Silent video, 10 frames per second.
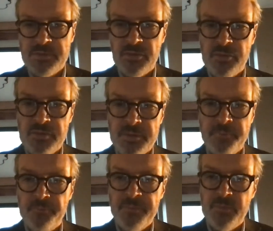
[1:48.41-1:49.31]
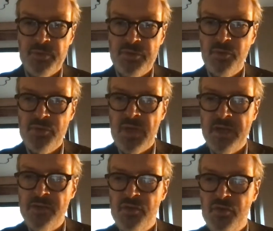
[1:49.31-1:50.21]
So what you would
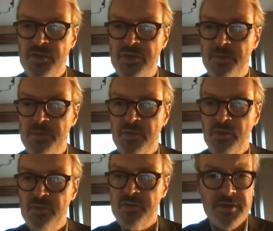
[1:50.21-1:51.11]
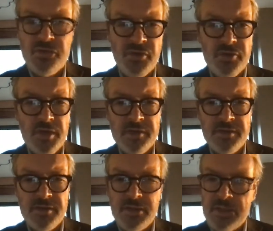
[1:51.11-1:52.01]
like to do is some sort of
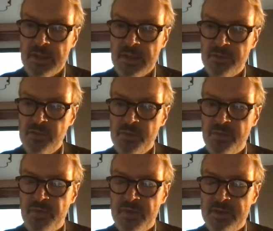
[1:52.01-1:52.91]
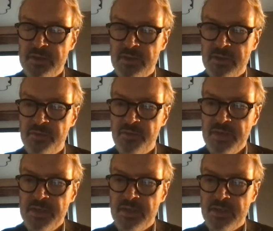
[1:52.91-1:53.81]
circulating
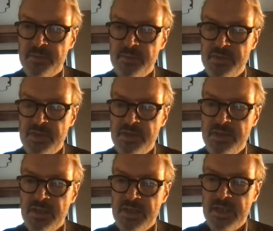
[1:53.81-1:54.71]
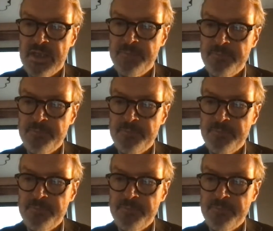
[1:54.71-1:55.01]
tumor-free ctDNA